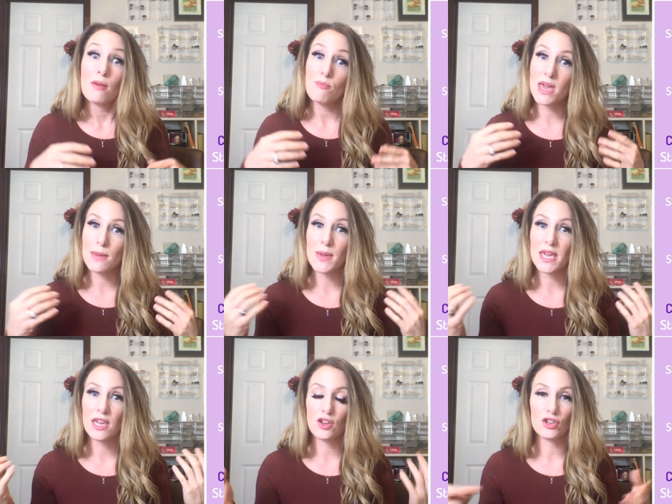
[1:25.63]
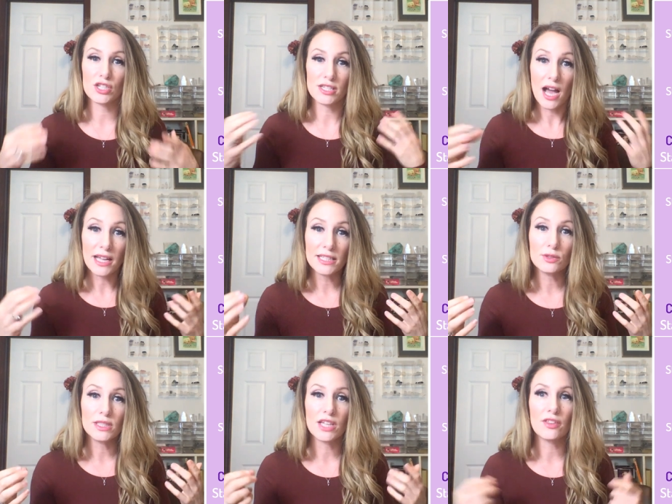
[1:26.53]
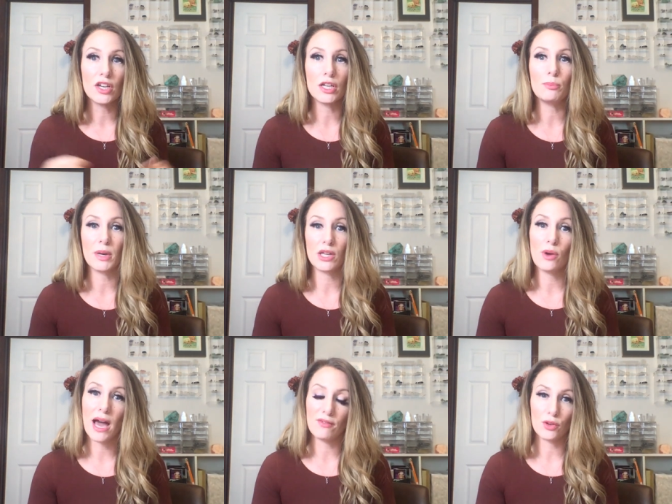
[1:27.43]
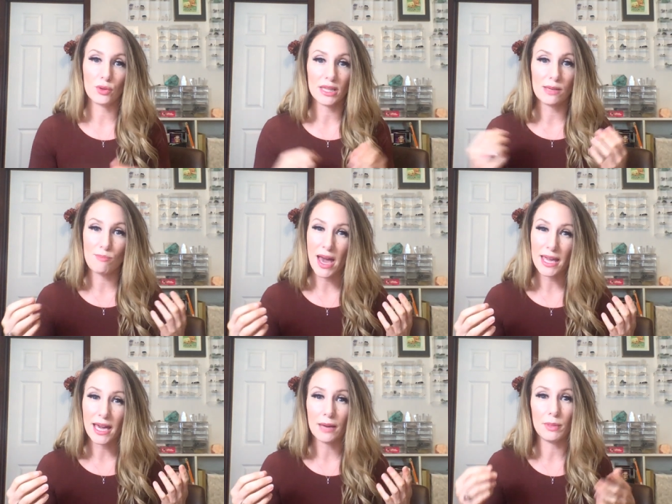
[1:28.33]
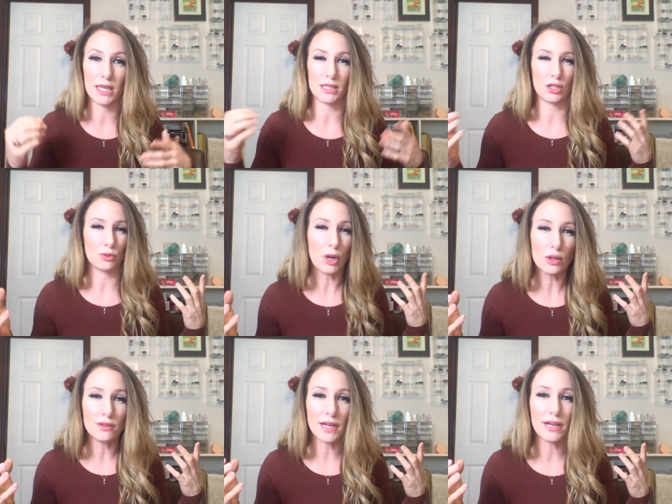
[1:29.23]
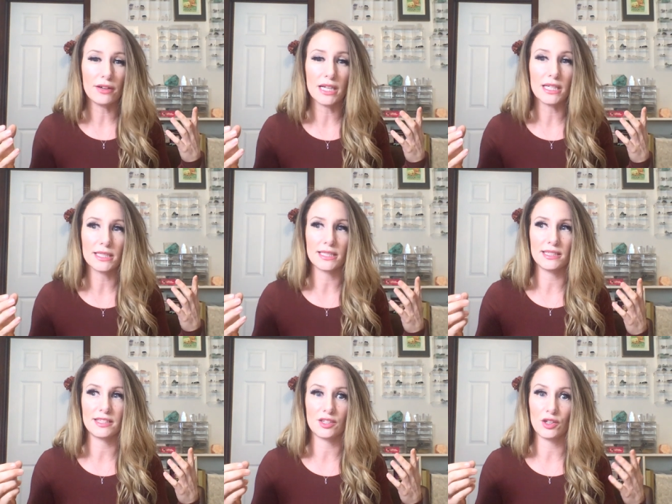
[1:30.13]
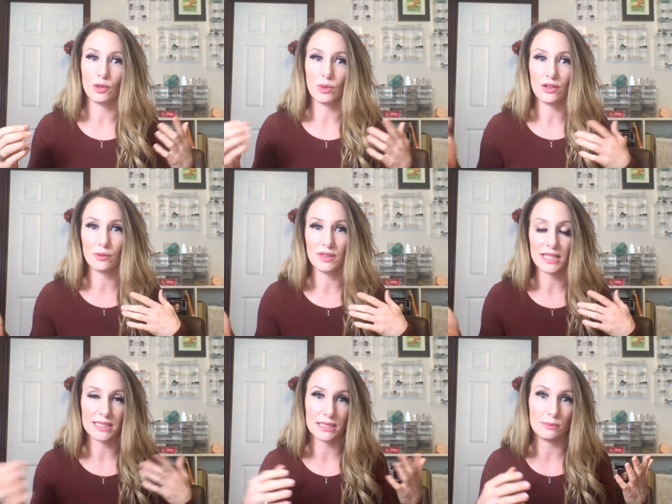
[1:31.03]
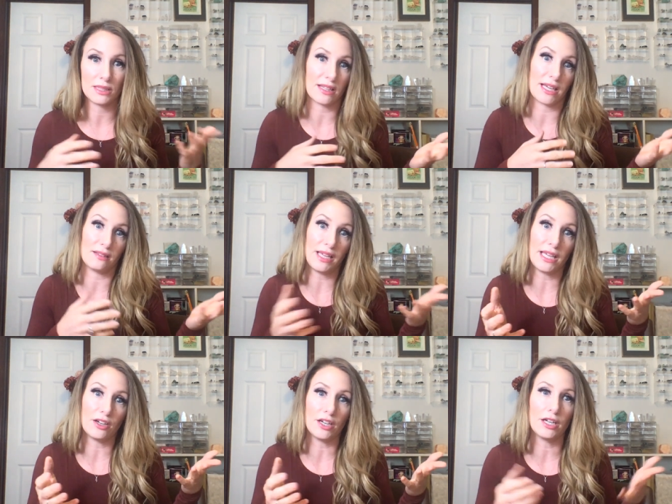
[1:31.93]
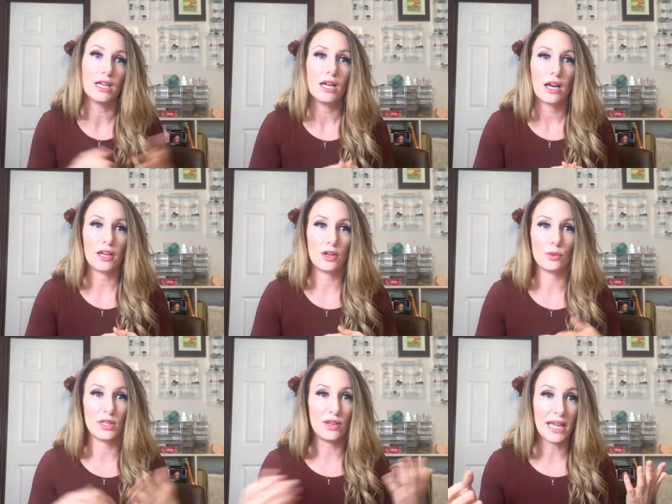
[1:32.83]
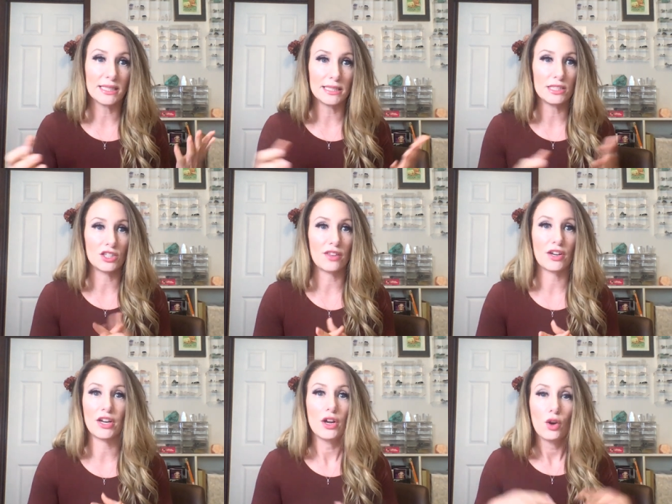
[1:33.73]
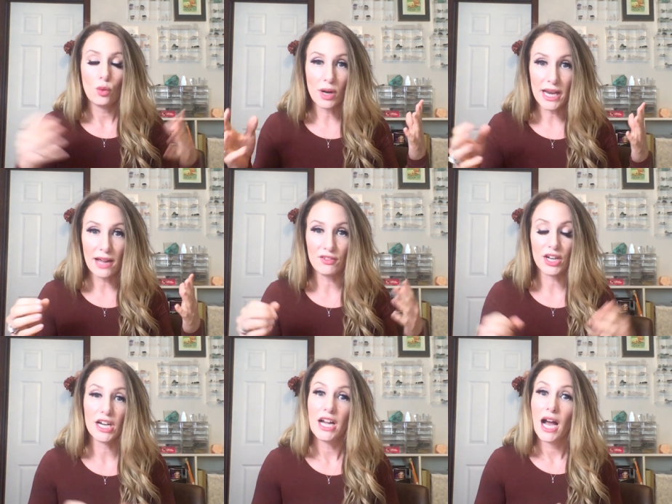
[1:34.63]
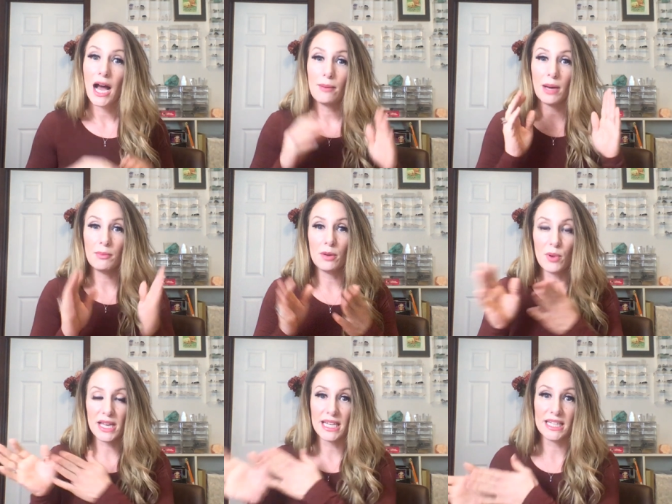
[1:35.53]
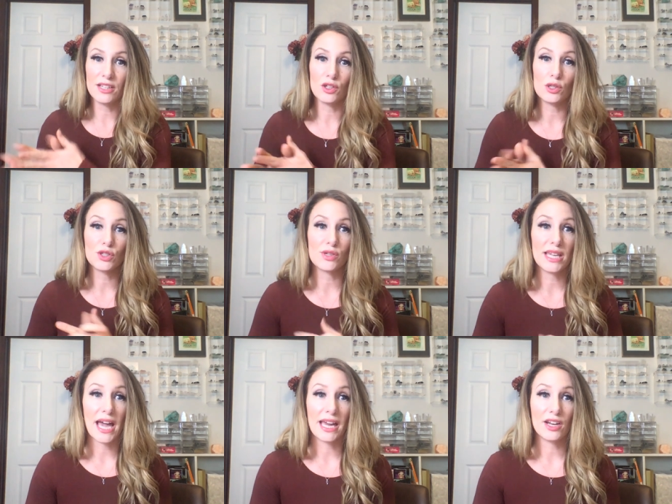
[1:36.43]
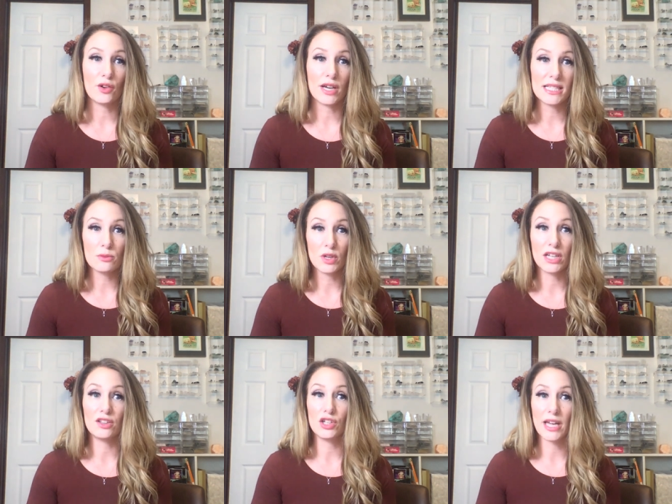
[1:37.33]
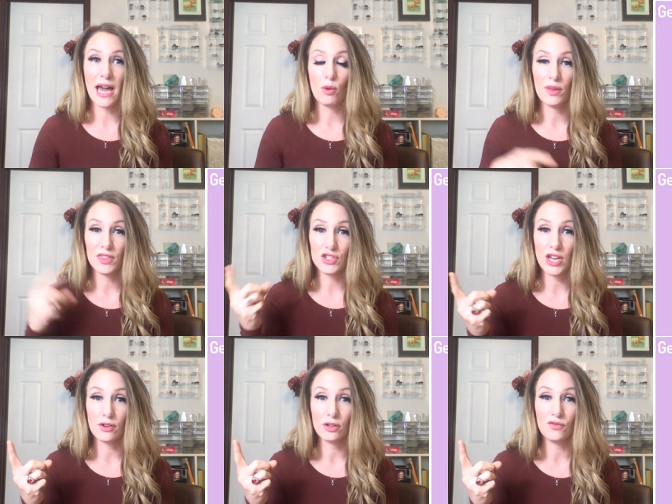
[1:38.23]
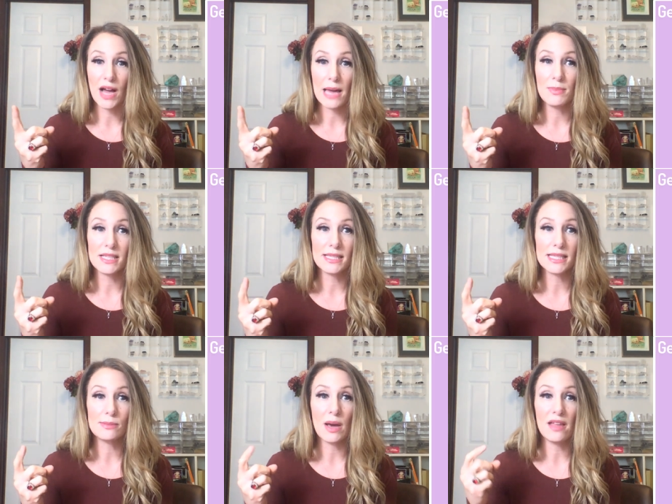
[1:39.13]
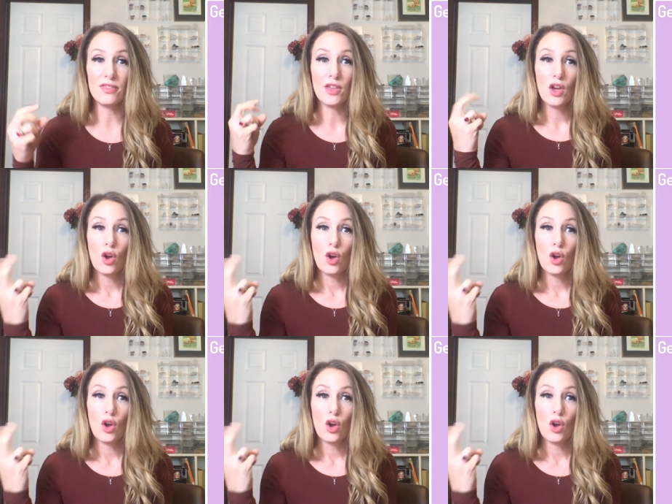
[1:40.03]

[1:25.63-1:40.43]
Maybe you're just talking to each other, but you haven't really met yet because of coronavirus. And so you're wondering what that's going to be like later, uh, you know, when you can see each other, whatever. Um, I'm going to break it into those three categories and we're going to look at what the general vibe is this month,